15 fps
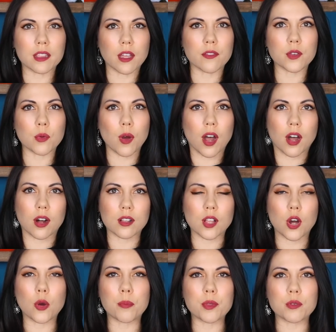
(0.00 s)
love you all.
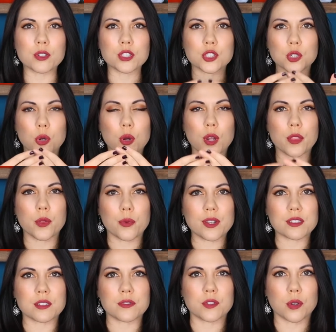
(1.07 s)
Hope you enjoy the
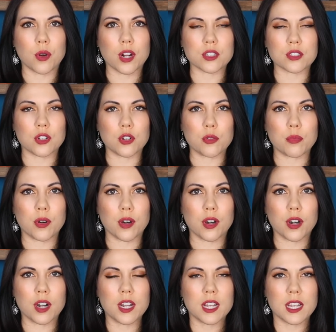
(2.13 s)
rest of your
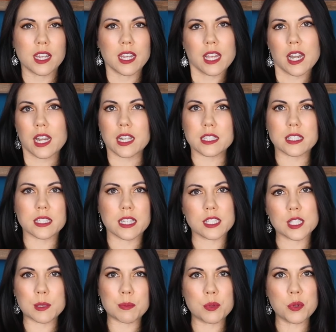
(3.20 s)
October. Let's
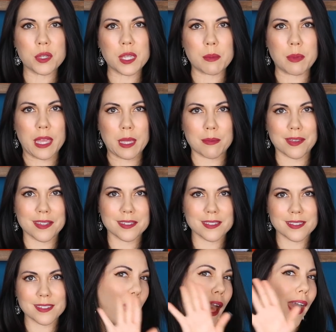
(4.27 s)
get spooky, babies.
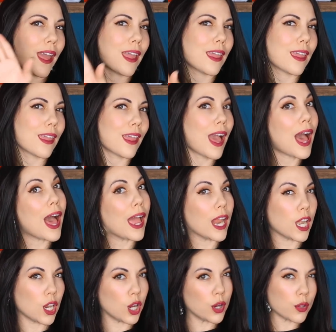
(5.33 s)
Bye. I
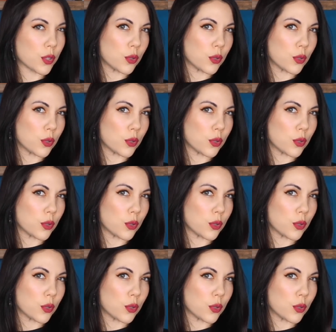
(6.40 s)
love